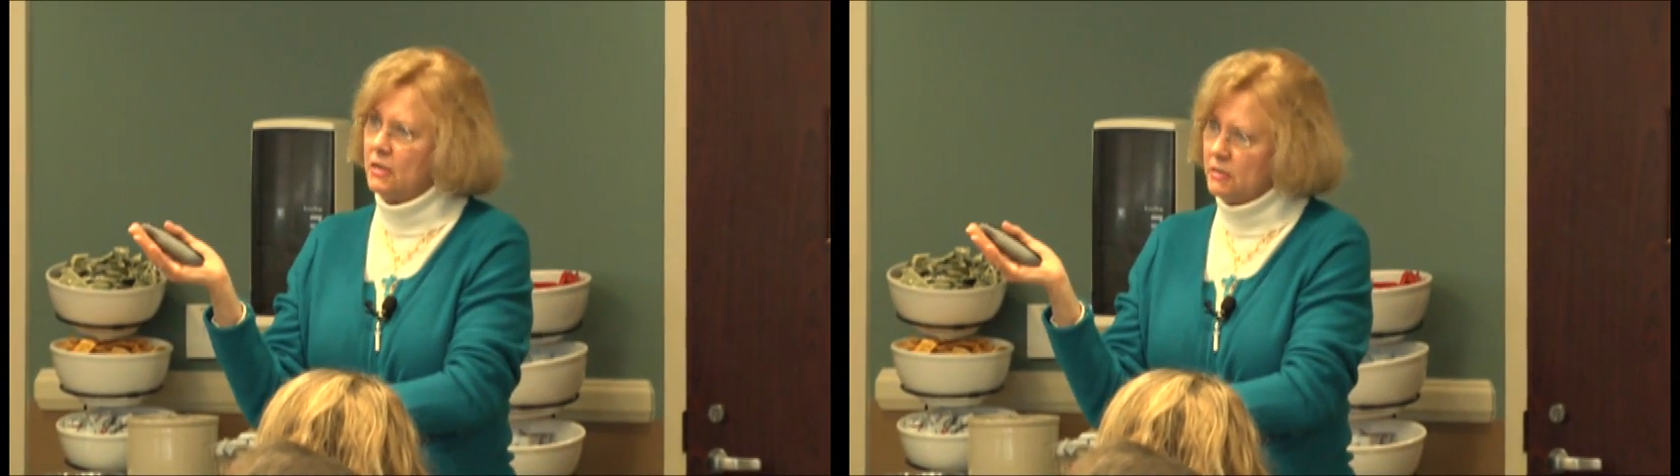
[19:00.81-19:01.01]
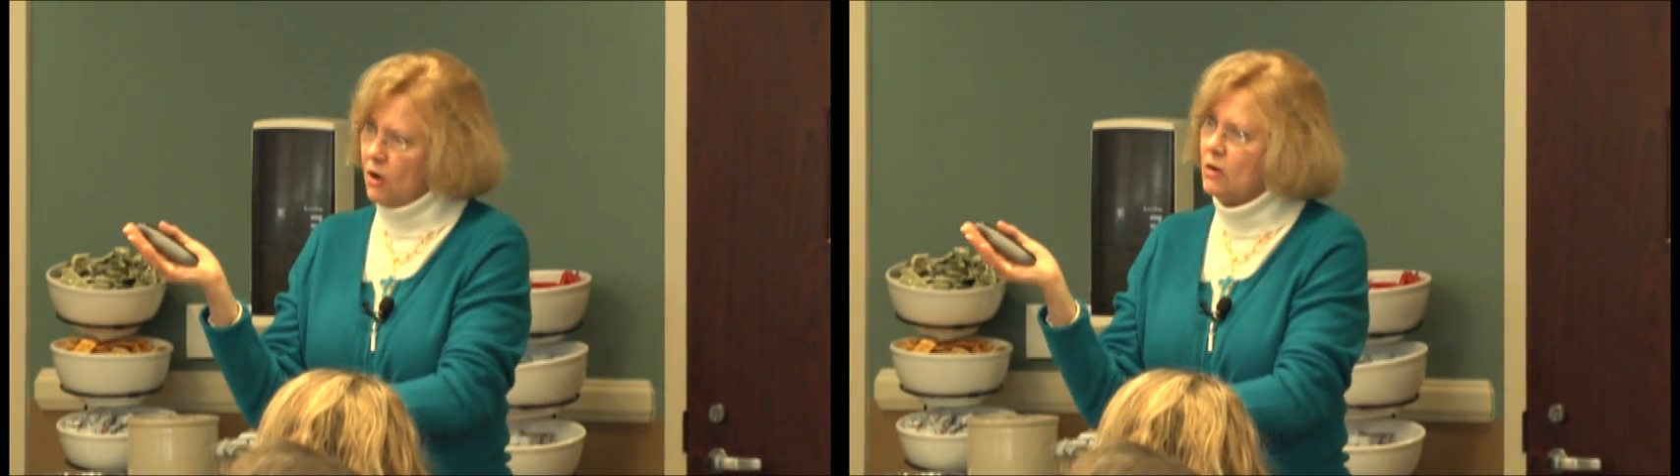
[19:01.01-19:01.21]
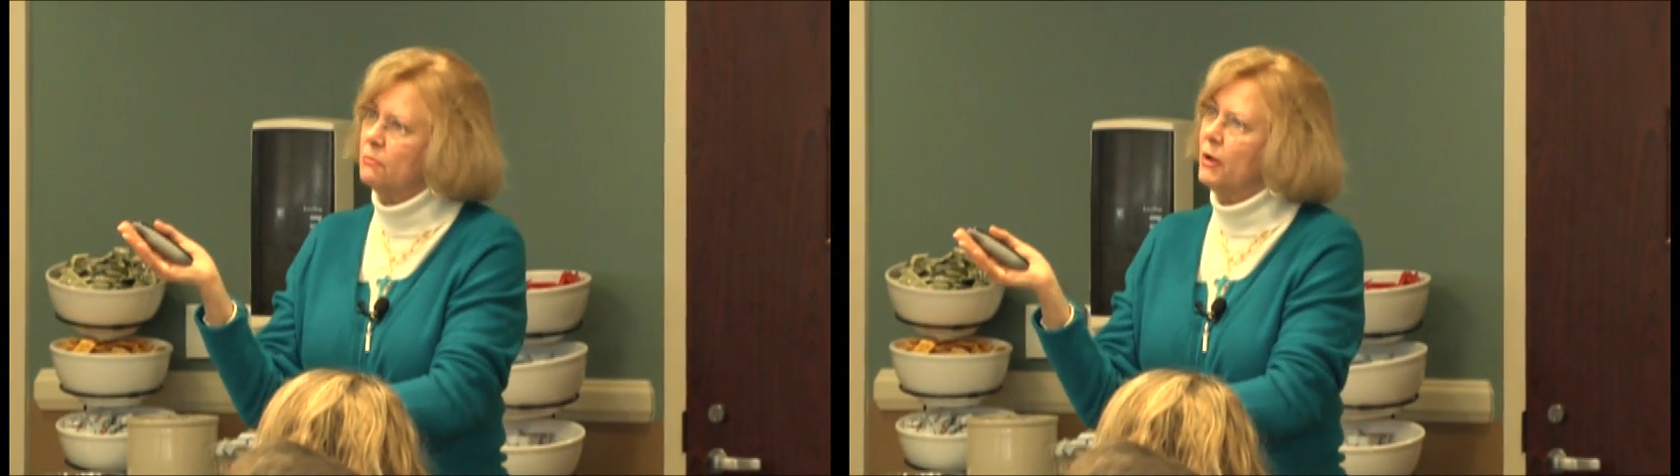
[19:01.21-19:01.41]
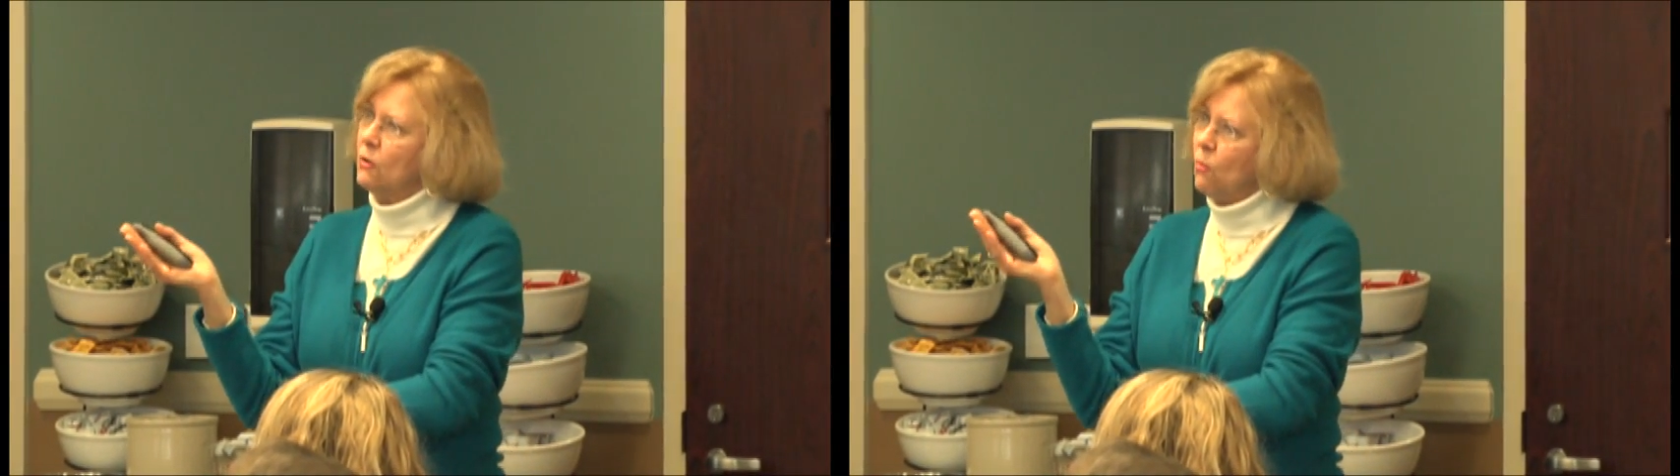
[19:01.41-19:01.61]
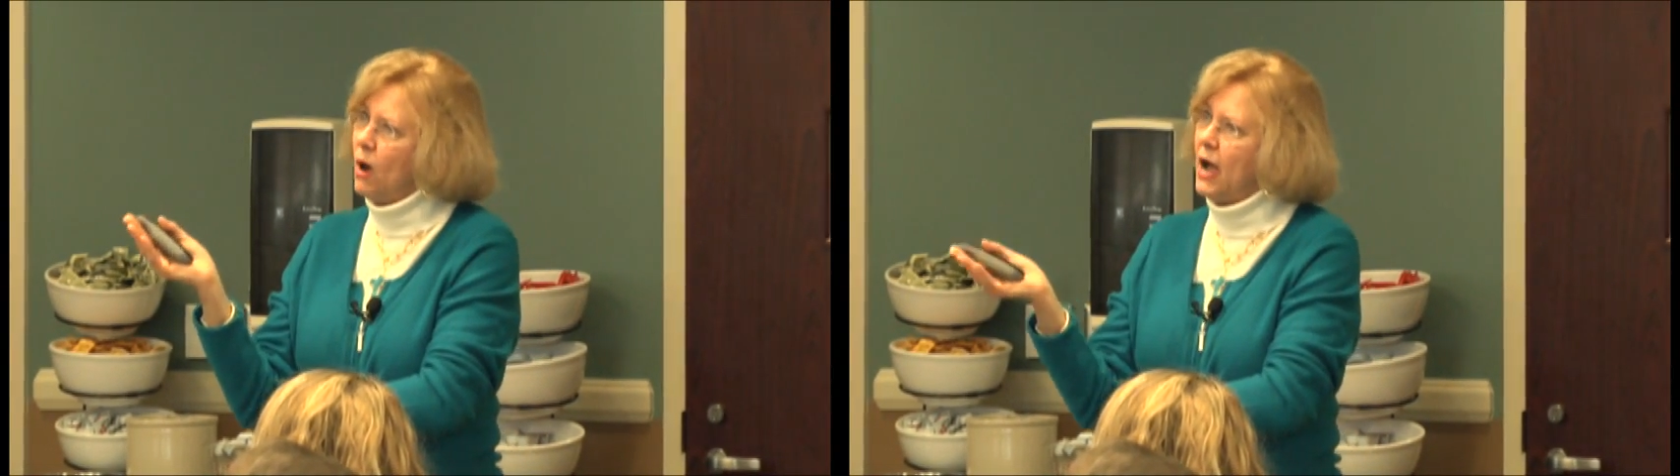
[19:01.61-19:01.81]
and talk about
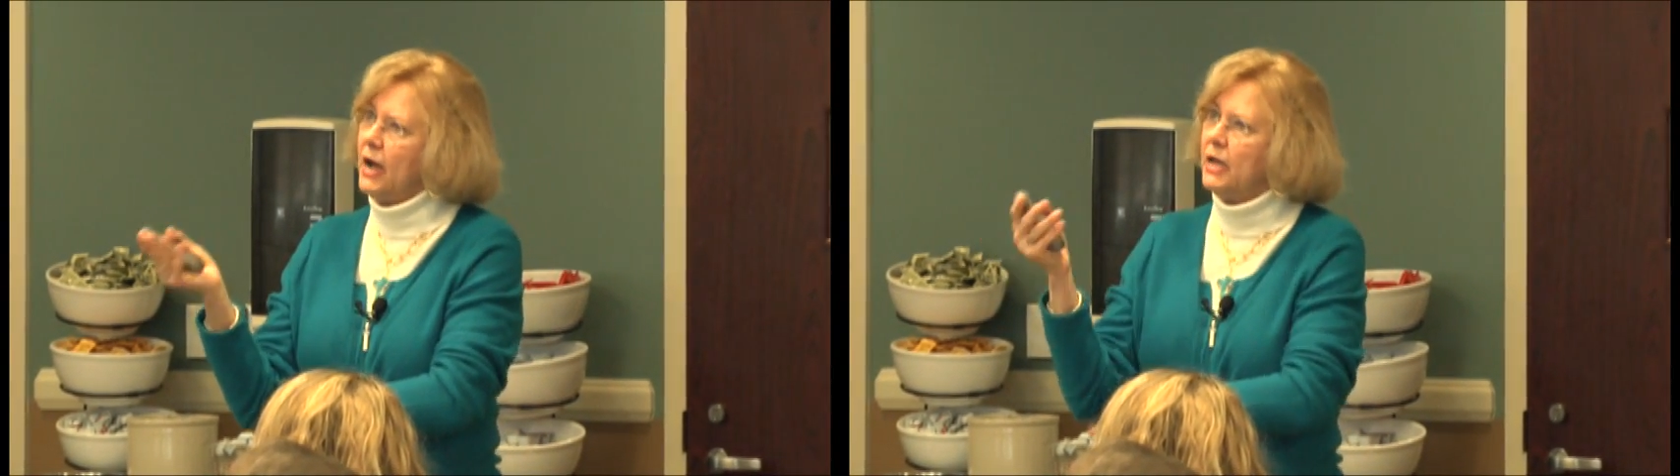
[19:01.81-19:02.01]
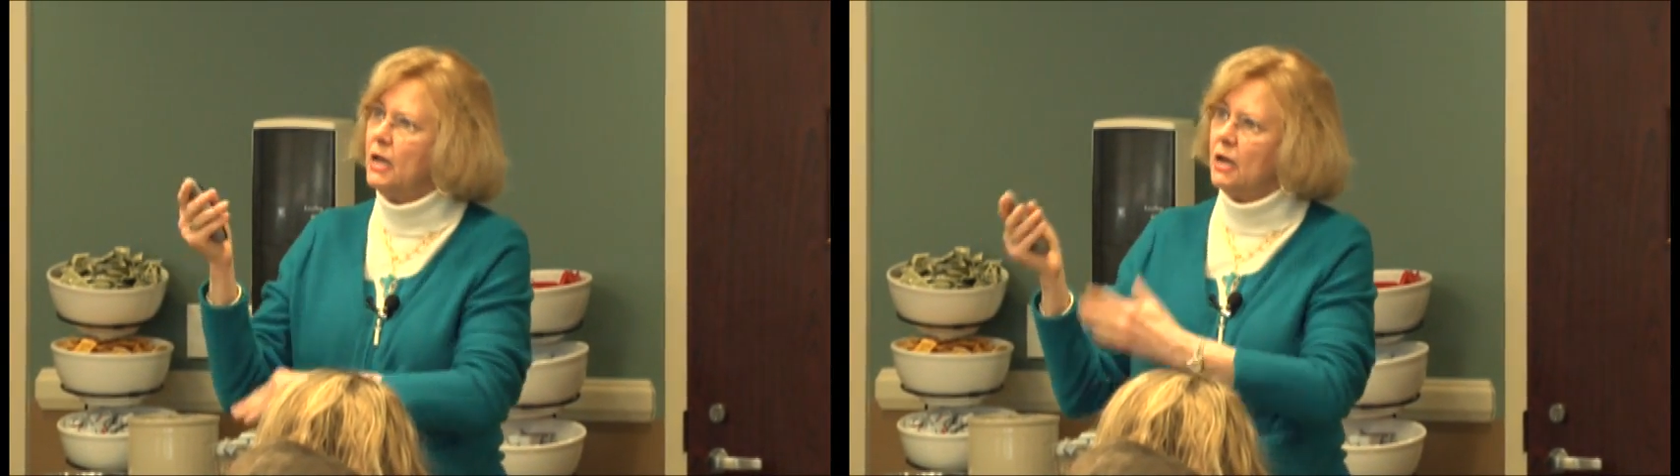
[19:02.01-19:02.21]
why